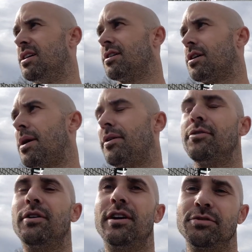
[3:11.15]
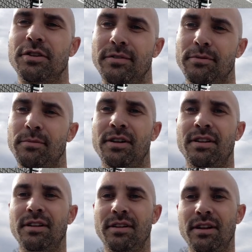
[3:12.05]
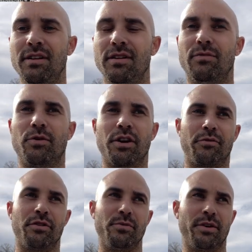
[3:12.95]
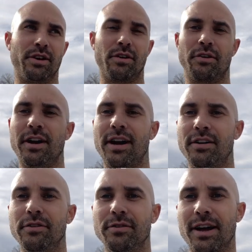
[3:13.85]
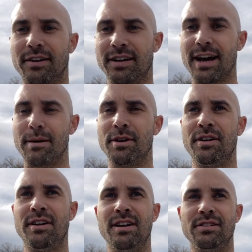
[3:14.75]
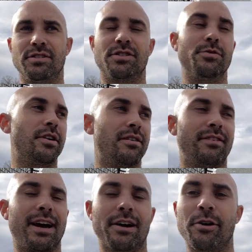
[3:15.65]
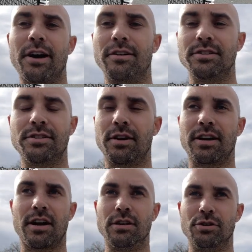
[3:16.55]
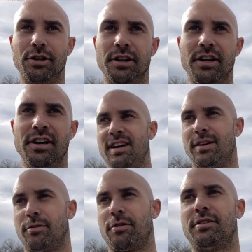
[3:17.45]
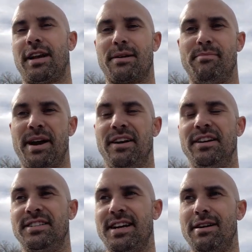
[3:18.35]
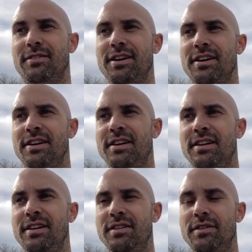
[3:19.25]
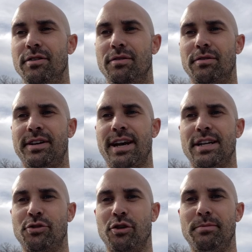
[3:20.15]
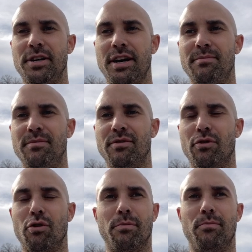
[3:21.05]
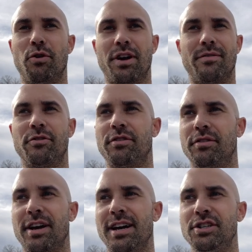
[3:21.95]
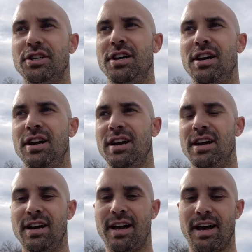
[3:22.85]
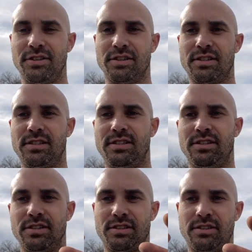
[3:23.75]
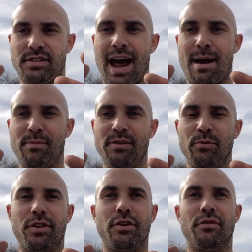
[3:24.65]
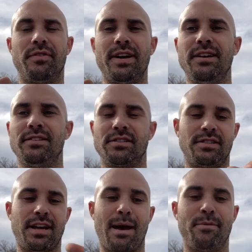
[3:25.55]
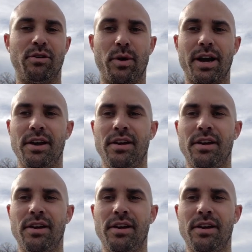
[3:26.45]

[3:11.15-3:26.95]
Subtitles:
go out and do 100 of them, of whatever you want to learn how to do down a gap. Just do it on flat ground. Just do like 100. In order to like bail it safely, you'll catch grip tape or whatever you'll catch, and just tap it with your feet. Just tap it away,